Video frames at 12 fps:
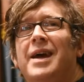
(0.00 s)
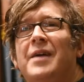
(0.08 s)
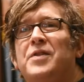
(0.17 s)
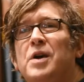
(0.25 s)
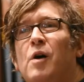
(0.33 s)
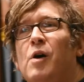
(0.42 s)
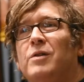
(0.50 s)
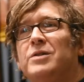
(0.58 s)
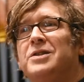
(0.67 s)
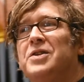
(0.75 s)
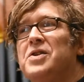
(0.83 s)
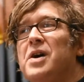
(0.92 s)
that the
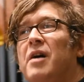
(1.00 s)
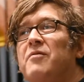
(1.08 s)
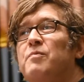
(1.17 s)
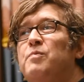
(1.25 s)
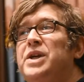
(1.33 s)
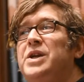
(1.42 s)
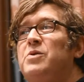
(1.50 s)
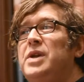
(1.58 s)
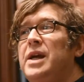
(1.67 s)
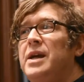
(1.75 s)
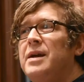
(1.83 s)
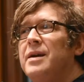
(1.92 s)
altar of
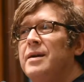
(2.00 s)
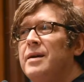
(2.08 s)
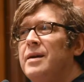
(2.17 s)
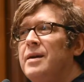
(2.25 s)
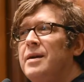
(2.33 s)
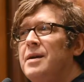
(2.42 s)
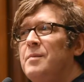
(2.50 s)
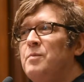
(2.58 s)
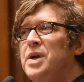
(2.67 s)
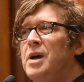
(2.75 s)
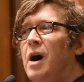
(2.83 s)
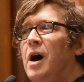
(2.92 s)
beauty
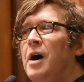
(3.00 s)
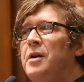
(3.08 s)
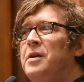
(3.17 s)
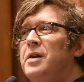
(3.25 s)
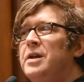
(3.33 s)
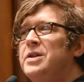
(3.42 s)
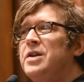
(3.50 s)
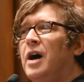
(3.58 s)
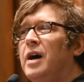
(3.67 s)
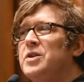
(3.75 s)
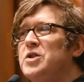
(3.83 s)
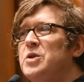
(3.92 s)
be
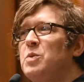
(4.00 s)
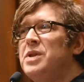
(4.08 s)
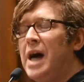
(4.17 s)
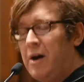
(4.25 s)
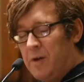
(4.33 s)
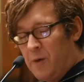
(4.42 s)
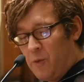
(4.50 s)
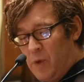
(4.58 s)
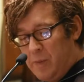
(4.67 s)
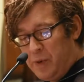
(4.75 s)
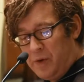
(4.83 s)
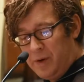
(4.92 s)
untouched without a
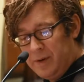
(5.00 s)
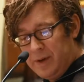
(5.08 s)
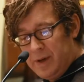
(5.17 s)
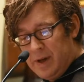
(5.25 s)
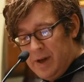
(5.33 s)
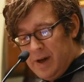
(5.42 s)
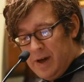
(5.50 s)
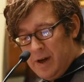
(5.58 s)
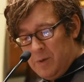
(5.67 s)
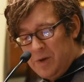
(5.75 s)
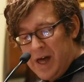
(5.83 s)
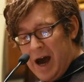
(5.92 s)
ripple,
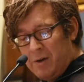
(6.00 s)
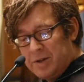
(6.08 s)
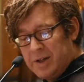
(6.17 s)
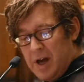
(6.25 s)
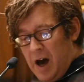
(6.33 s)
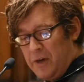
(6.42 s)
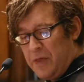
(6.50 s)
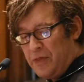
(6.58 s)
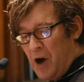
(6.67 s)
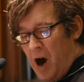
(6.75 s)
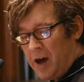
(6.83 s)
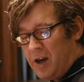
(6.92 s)
without a
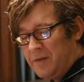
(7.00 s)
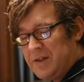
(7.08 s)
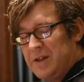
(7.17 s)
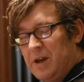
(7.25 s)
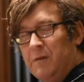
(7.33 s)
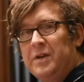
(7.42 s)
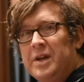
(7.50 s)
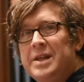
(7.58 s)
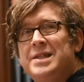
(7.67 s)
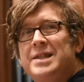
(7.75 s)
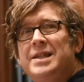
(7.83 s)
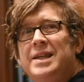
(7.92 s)
thought of
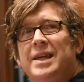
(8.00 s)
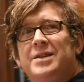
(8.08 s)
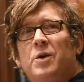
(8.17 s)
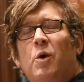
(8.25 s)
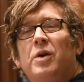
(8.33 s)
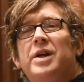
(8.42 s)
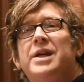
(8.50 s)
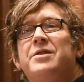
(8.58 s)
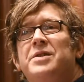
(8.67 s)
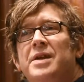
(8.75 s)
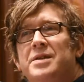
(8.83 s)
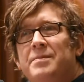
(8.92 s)
self-conceit or
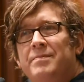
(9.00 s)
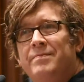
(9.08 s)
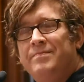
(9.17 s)
egotism.